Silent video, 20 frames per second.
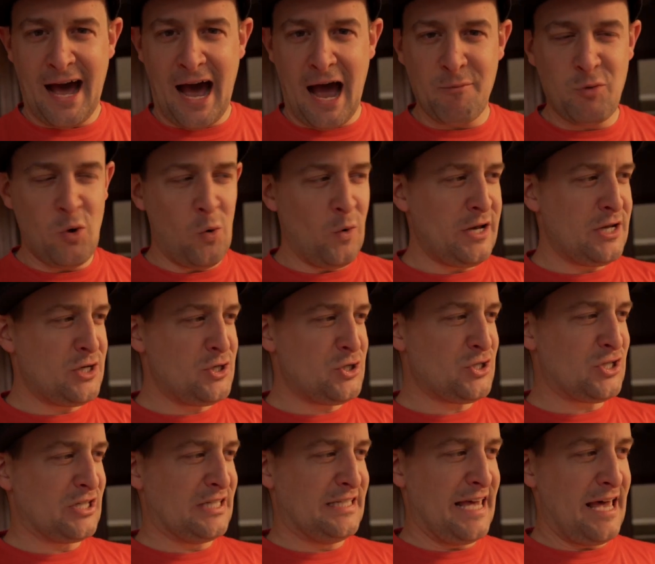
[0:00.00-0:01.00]
I'm going to
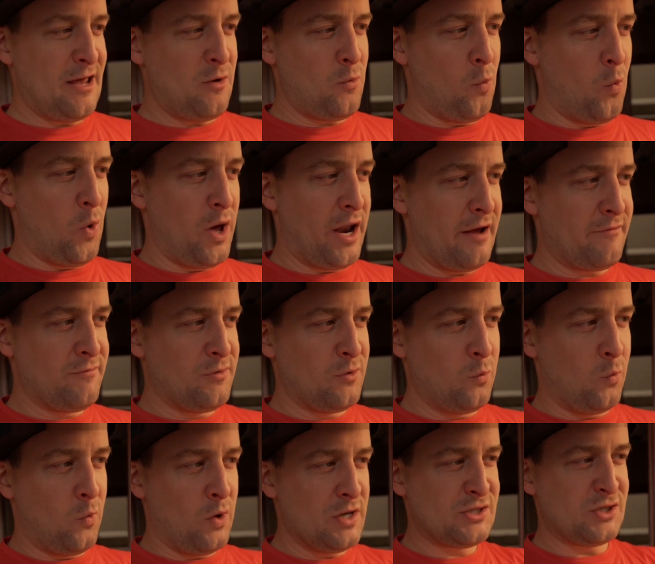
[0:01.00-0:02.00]
just get whatever
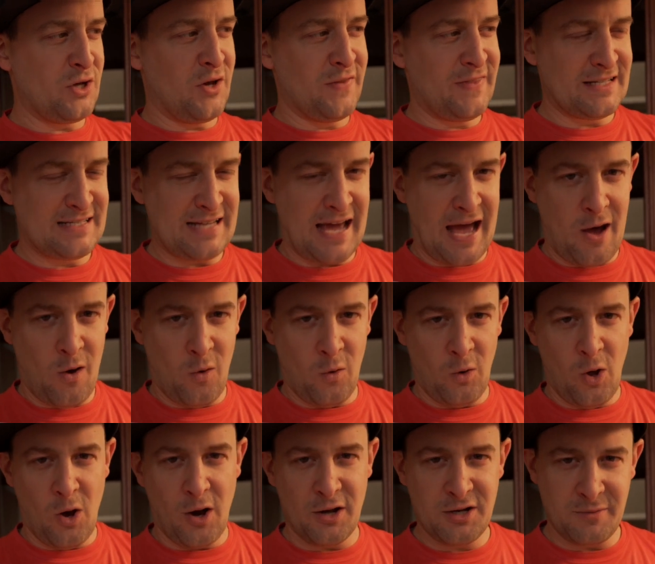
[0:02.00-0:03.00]
was on the
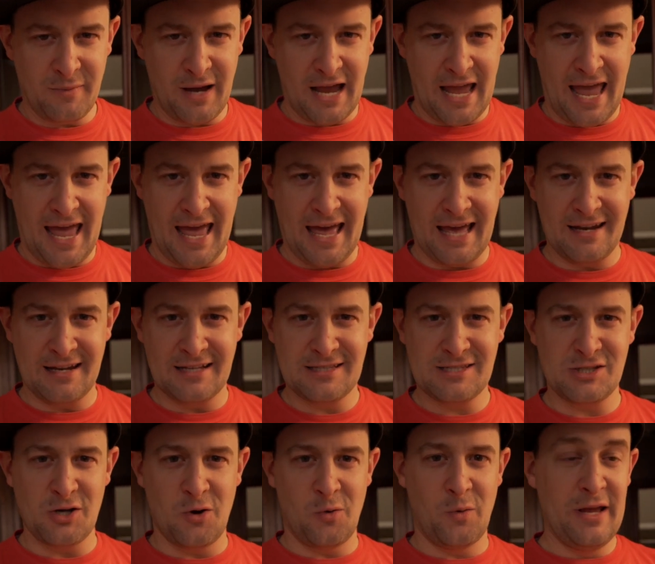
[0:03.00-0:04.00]
towel onto my hand. And
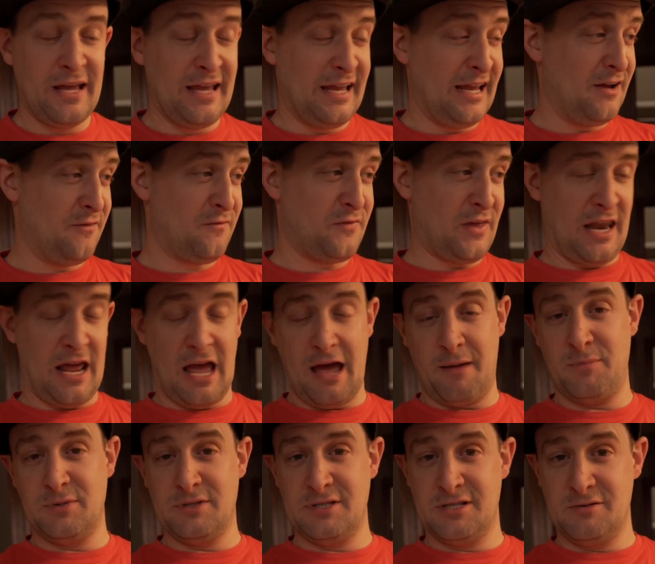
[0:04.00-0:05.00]
so if that
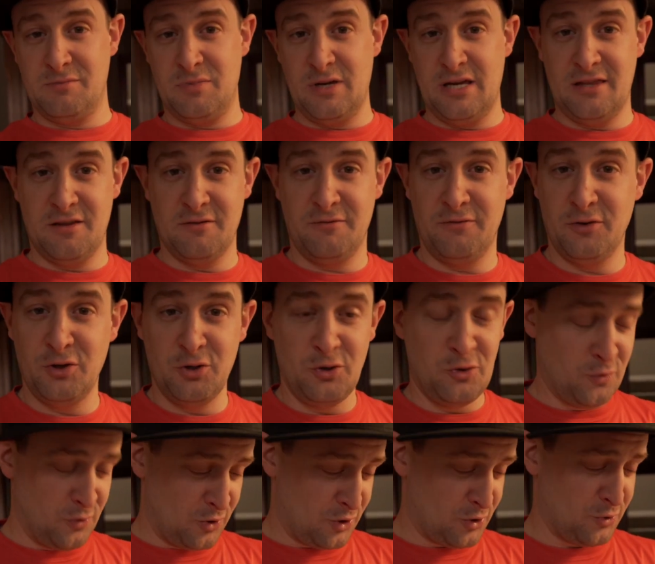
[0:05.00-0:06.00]
happens to be the
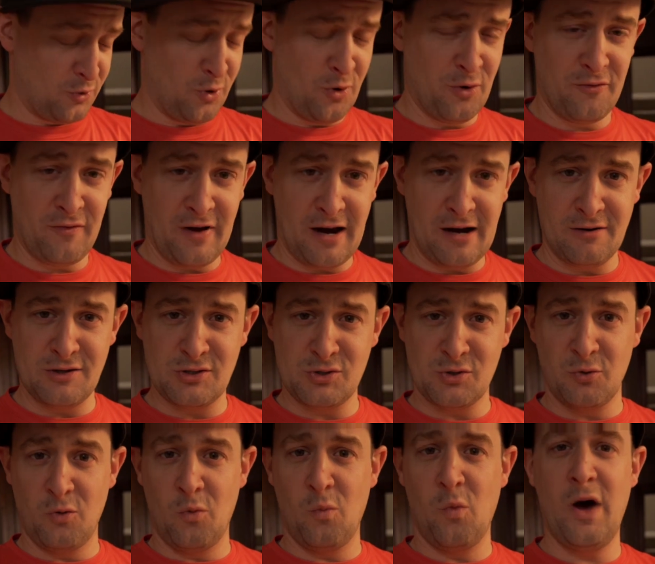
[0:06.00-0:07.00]
flu or the coronavirus
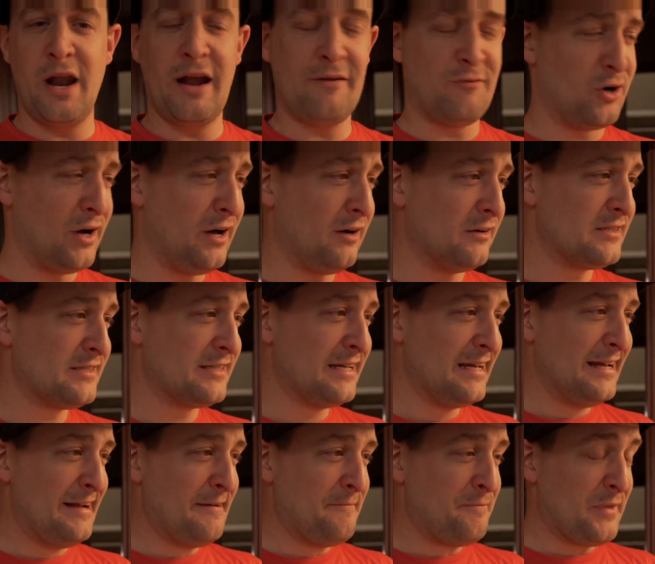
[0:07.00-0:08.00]
or whatever else,
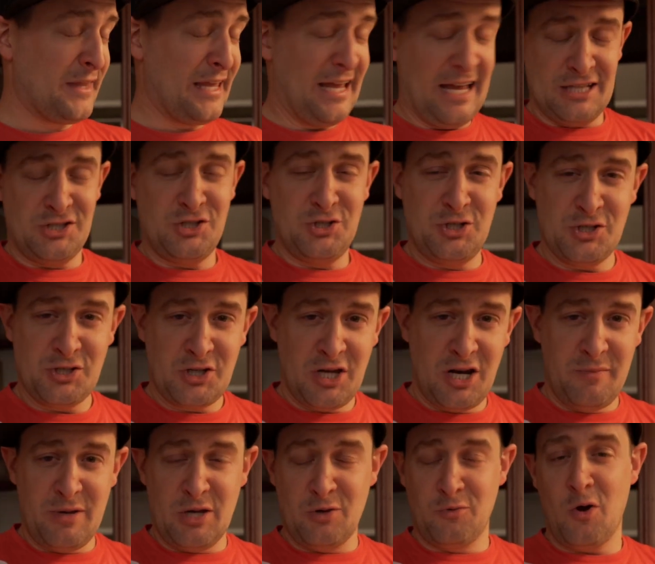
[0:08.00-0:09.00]
it's just
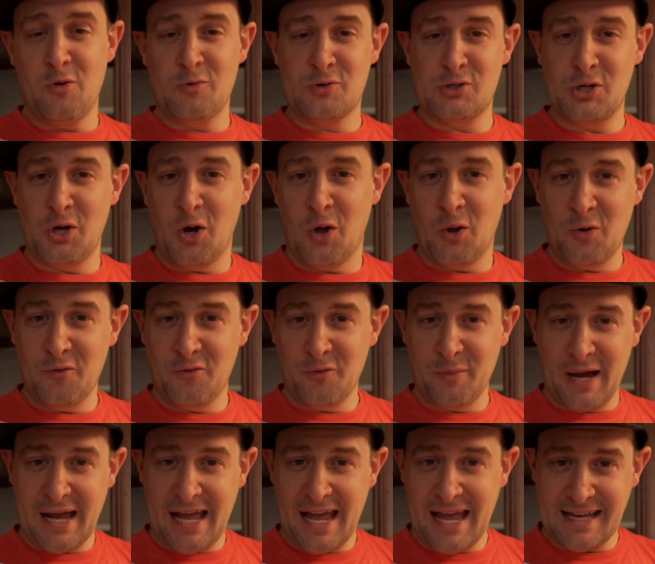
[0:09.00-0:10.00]
going to be gross and all over
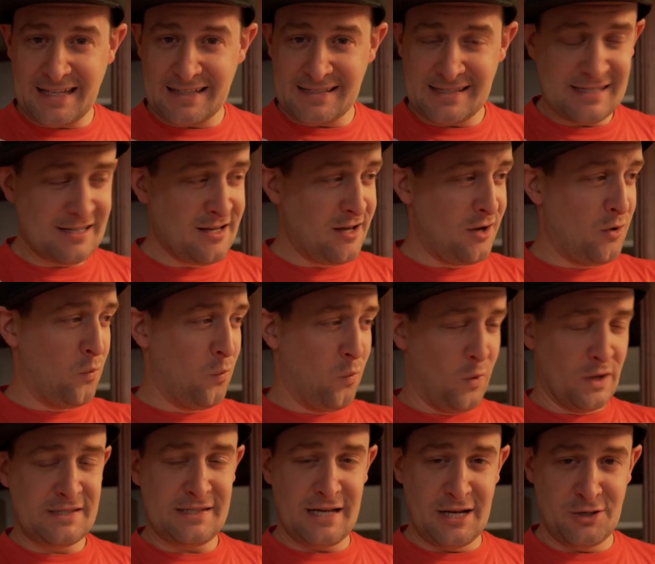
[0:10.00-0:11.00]
my hands
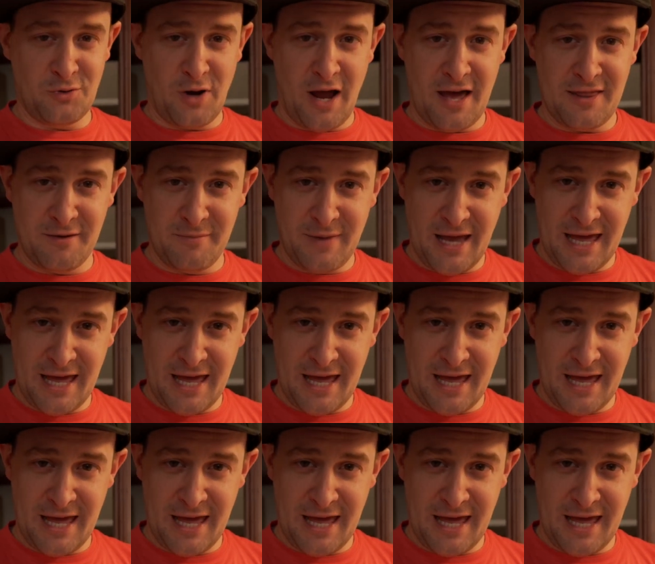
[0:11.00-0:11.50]
once I dry them